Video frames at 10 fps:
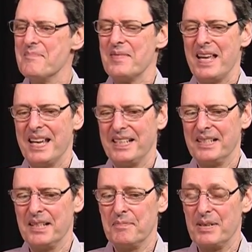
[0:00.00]
And
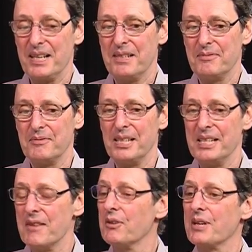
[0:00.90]
but I really
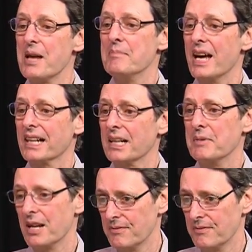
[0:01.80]
never came back. I mean, I